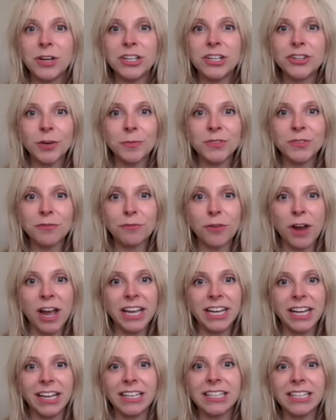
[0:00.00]
terms of
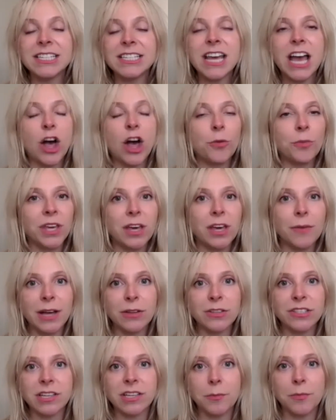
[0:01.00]
writing tell me
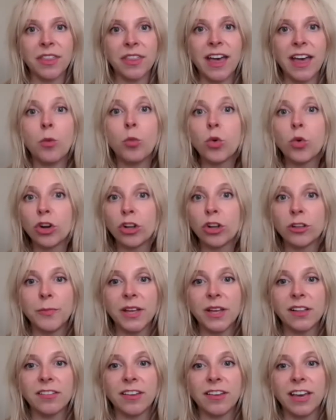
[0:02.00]
about some of that world
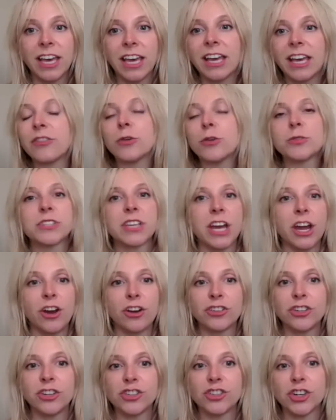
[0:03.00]
building and those
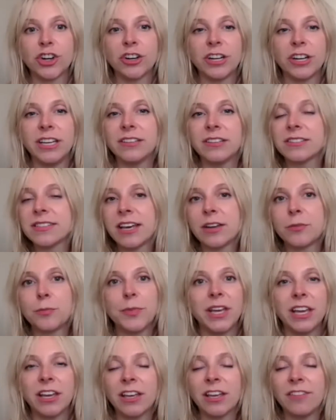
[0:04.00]
character journeys that
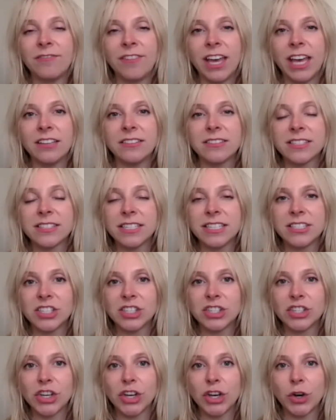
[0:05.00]
being conveyed in season
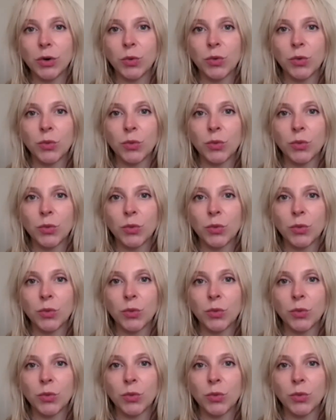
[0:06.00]
two